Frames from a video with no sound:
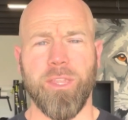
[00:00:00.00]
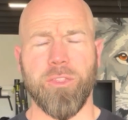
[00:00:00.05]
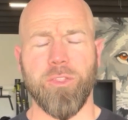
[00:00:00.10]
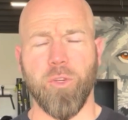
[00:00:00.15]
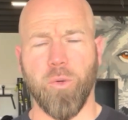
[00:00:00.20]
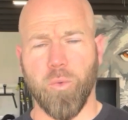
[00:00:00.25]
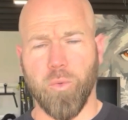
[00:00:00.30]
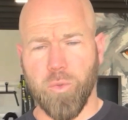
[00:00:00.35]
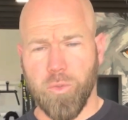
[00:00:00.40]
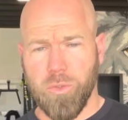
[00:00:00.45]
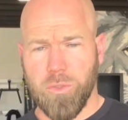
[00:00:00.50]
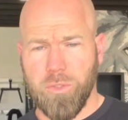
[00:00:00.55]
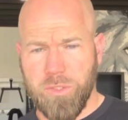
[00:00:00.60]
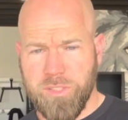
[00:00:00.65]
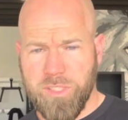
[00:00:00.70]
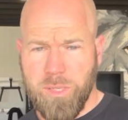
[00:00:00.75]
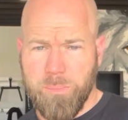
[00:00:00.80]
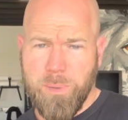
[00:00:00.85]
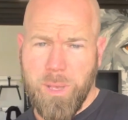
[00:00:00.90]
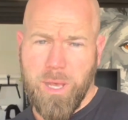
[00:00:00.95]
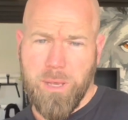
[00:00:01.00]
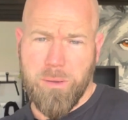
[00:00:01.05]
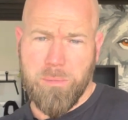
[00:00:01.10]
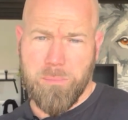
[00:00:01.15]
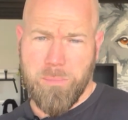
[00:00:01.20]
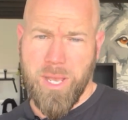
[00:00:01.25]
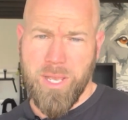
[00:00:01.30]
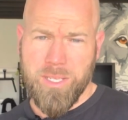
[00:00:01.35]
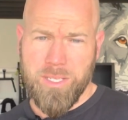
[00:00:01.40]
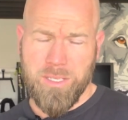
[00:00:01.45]
The rules about
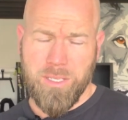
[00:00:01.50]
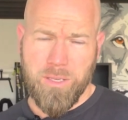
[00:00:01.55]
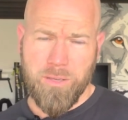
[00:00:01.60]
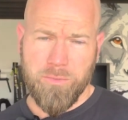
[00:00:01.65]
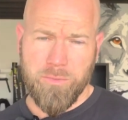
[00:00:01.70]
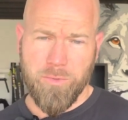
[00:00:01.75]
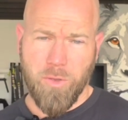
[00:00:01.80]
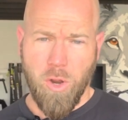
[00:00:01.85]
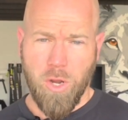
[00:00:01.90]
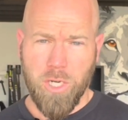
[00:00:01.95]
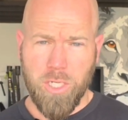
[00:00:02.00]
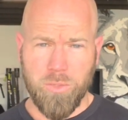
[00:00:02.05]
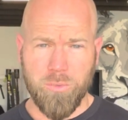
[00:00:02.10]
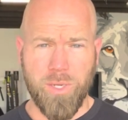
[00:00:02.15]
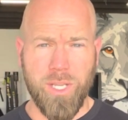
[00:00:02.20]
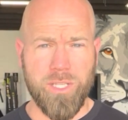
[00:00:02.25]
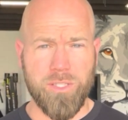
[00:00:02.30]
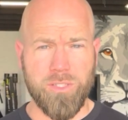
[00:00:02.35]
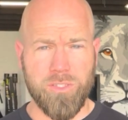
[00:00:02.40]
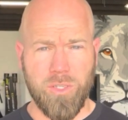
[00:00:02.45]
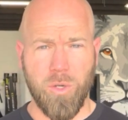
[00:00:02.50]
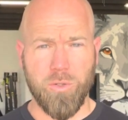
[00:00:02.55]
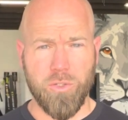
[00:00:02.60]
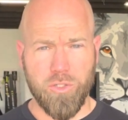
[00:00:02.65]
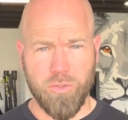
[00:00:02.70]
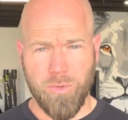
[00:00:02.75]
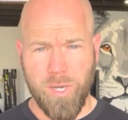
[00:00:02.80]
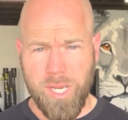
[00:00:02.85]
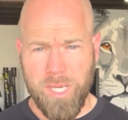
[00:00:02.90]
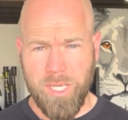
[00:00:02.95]
heart rate zone
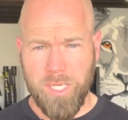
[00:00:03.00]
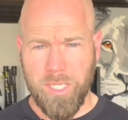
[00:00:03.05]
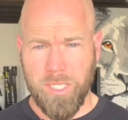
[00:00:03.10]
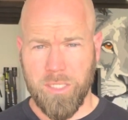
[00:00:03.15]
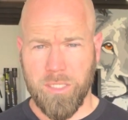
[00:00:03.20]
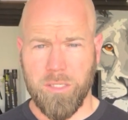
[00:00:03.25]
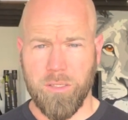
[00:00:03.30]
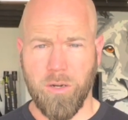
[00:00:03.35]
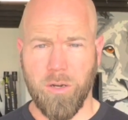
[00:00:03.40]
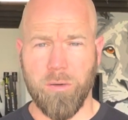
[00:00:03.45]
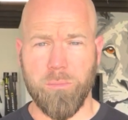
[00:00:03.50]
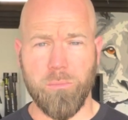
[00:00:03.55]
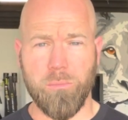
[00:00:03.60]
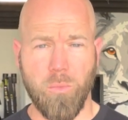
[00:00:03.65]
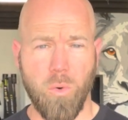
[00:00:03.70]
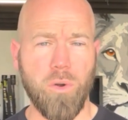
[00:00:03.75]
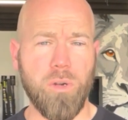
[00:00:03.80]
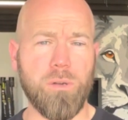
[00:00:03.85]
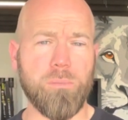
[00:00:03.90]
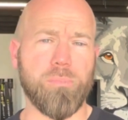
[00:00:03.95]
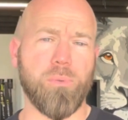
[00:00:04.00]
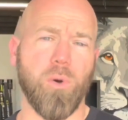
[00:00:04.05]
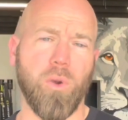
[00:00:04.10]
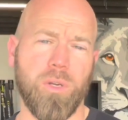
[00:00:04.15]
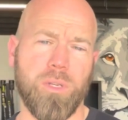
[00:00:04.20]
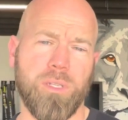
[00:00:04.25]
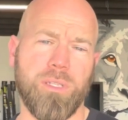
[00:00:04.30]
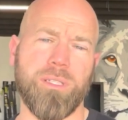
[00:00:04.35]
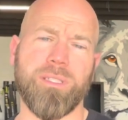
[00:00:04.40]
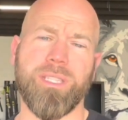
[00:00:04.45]
training are more
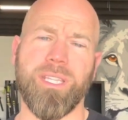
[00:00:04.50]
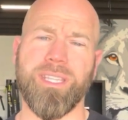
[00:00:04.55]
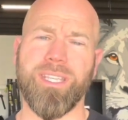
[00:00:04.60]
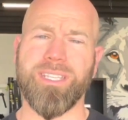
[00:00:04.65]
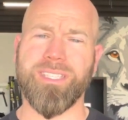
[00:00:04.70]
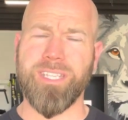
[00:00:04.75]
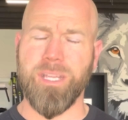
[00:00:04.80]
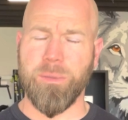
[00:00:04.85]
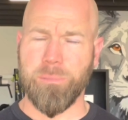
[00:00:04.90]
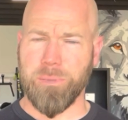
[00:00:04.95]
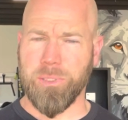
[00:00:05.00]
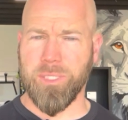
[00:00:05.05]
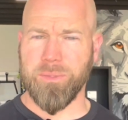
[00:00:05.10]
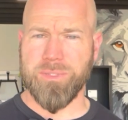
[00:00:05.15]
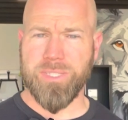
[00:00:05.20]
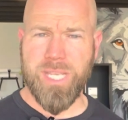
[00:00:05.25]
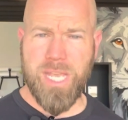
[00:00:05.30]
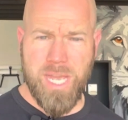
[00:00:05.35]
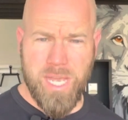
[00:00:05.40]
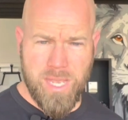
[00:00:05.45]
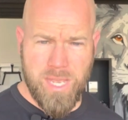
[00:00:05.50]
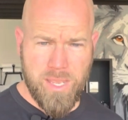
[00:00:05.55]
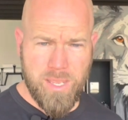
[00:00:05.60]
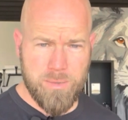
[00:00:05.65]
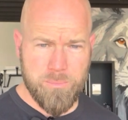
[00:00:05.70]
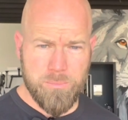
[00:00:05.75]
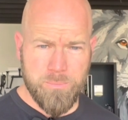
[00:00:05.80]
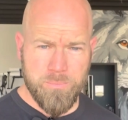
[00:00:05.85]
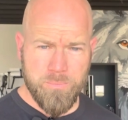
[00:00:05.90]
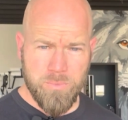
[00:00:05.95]
important than the template of
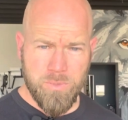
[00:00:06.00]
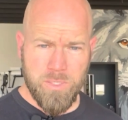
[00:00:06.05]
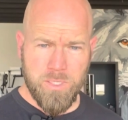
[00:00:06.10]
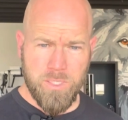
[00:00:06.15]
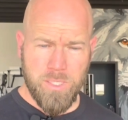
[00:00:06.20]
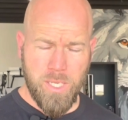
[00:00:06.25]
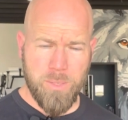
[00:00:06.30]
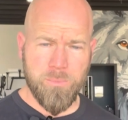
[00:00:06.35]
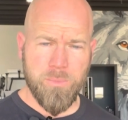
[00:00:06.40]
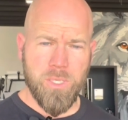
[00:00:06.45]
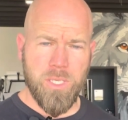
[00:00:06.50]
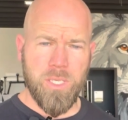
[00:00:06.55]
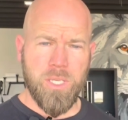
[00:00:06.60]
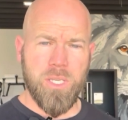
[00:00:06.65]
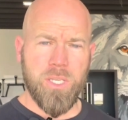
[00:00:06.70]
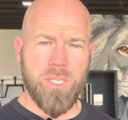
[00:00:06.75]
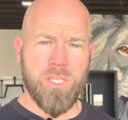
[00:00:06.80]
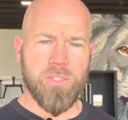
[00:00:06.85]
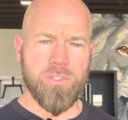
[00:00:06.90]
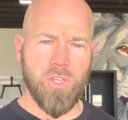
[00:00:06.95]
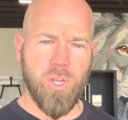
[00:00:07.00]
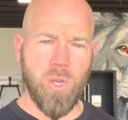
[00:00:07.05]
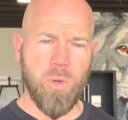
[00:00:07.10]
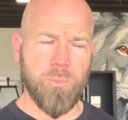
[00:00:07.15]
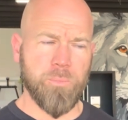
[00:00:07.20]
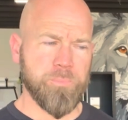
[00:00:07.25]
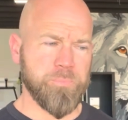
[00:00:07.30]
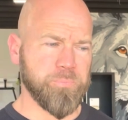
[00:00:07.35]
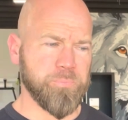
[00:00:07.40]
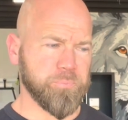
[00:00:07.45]
time, okay?
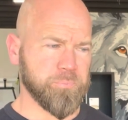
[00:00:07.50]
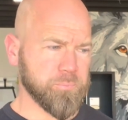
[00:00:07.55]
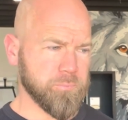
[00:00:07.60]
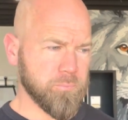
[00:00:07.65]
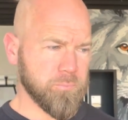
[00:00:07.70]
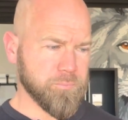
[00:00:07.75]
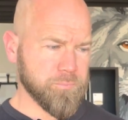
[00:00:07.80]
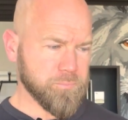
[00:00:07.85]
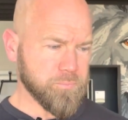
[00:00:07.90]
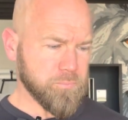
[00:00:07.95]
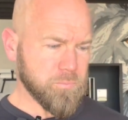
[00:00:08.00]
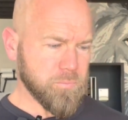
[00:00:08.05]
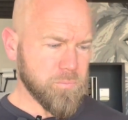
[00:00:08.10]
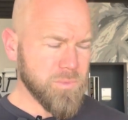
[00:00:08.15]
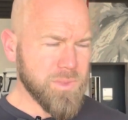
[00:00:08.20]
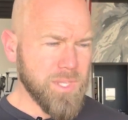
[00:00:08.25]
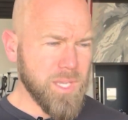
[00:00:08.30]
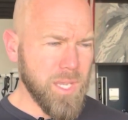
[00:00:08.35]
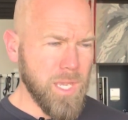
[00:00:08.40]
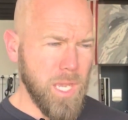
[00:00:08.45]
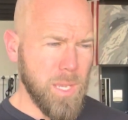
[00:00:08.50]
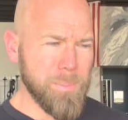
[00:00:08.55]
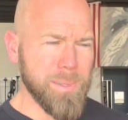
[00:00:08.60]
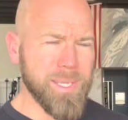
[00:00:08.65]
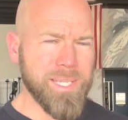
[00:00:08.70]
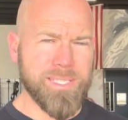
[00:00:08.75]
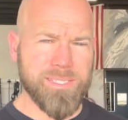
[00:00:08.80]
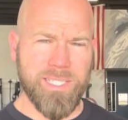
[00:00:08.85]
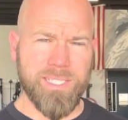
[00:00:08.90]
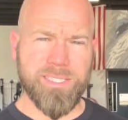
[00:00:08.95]
So I
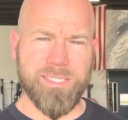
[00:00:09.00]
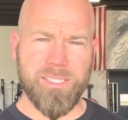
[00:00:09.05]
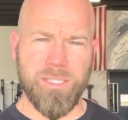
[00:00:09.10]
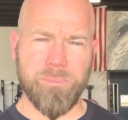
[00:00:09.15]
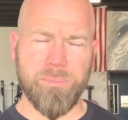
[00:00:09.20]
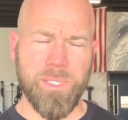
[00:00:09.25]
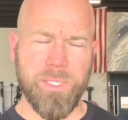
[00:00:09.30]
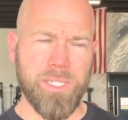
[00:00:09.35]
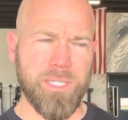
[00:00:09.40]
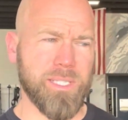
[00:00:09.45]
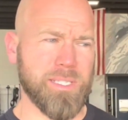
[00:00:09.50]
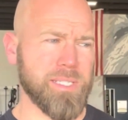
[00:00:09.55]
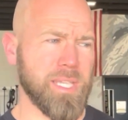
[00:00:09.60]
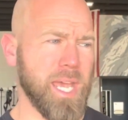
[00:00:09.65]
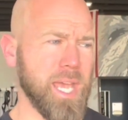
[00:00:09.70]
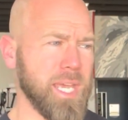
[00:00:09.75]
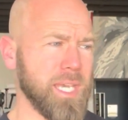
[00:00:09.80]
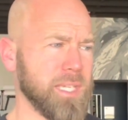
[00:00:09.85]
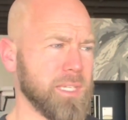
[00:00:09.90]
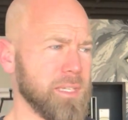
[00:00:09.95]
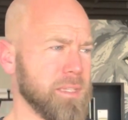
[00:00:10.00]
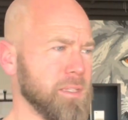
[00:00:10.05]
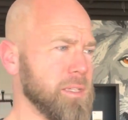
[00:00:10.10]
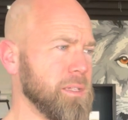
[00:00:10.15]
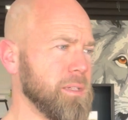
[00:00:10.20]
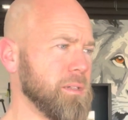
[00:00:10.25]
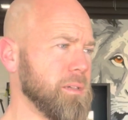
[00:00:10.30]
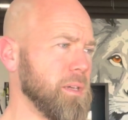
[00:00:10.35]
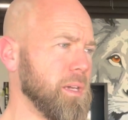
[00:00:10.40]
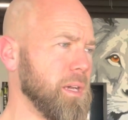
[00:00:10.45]
may say something that's like
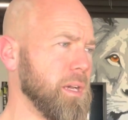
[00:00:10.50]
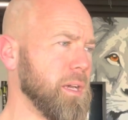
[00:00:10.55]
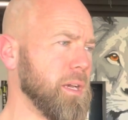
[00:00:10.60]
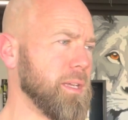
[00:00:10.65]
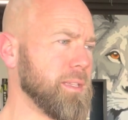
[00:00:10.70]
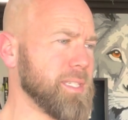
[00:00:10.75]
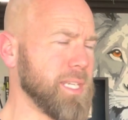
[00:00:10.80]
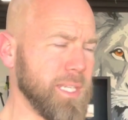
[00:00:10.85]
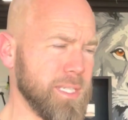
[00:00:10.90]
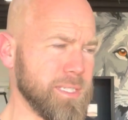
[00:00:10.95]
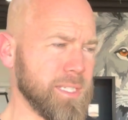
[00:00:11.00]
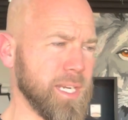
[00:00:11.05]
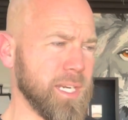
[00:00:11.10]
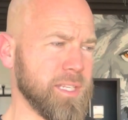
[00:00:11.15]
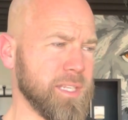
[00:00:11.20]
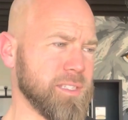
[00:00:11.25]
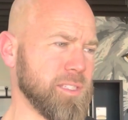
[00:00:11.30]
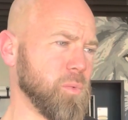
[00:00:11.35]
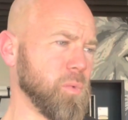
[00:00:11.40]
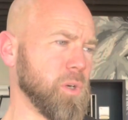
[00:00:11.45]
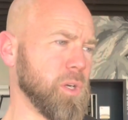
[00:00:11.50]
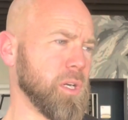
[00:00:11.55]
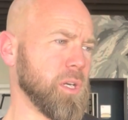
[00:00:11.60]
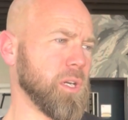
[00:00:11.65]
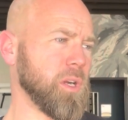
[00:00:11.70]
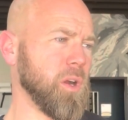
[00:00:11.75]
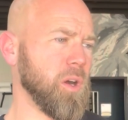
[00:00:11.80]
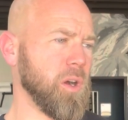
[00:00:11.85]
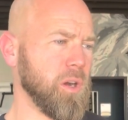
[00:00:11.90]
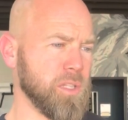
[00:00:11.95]
10 seconds of
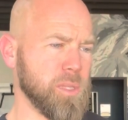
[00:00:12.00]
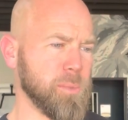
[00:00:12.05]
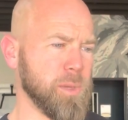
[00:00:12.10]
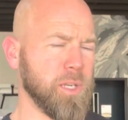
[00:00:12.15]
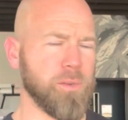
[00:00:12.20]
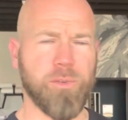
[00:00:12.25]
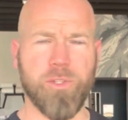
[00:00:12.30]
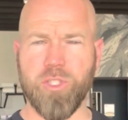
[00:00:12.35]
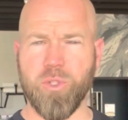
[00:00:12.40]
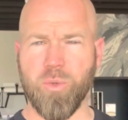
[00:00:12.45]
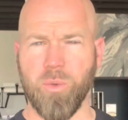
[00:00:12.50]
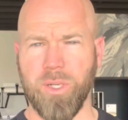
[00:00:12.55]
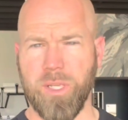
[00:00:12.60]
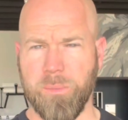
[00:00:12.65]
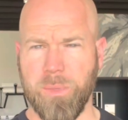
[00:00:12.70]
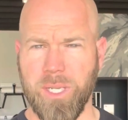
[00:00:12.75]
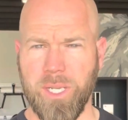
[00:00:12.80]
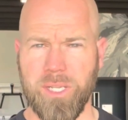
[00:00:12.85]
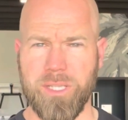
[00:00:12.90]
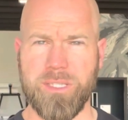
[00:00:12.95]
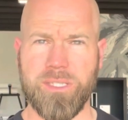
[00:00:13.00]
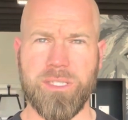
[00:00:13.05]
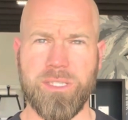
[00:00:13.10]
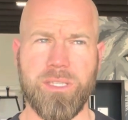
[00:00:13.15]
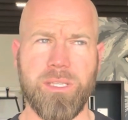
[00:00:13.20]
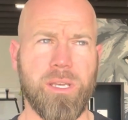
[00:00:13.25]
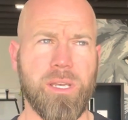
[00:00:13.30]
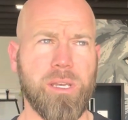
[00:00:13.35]
work on the minute for 20 minutes.